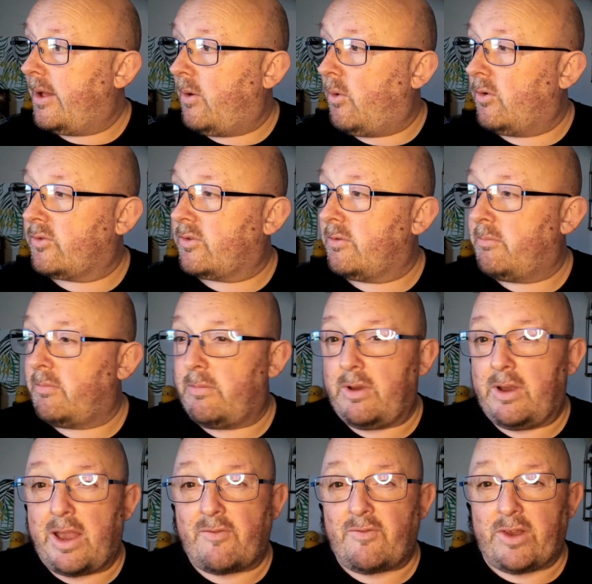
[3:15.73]
I want to
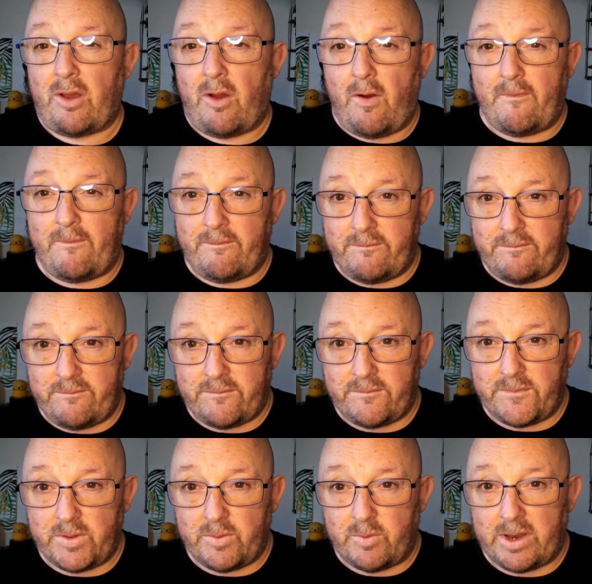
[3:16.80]
level it off
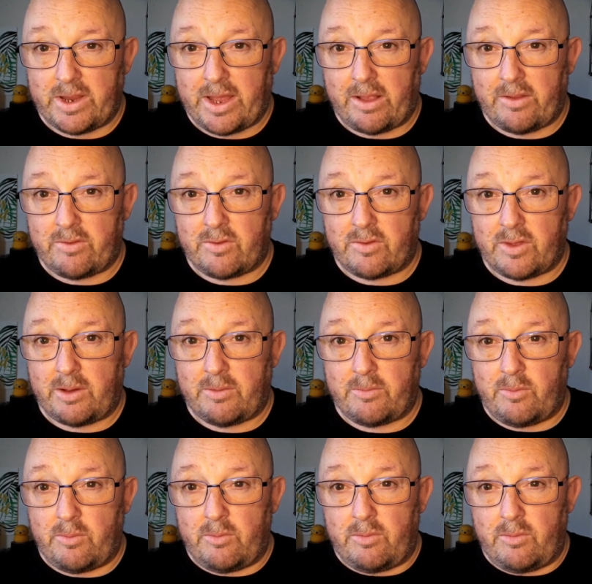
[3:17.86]
when I get to that
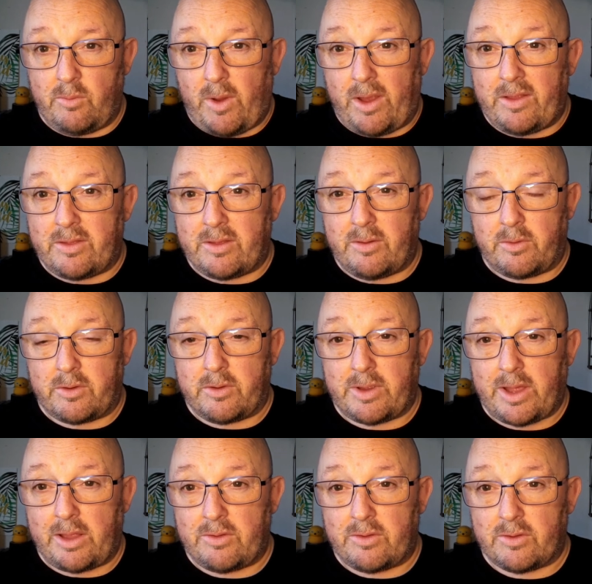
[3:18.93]
weight I want to
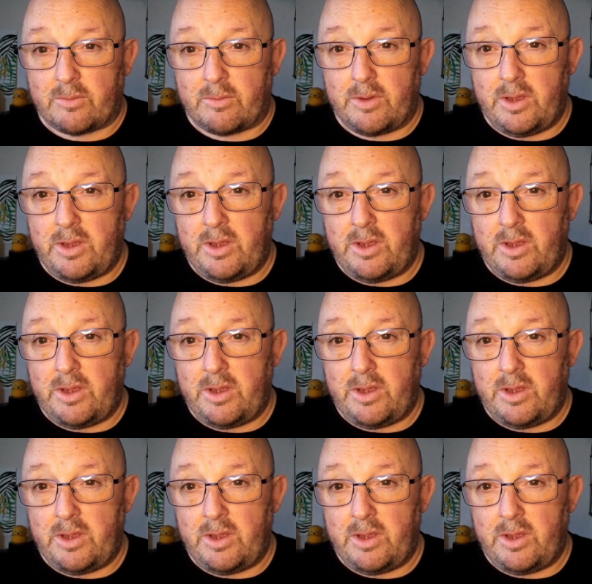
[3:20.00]
get to,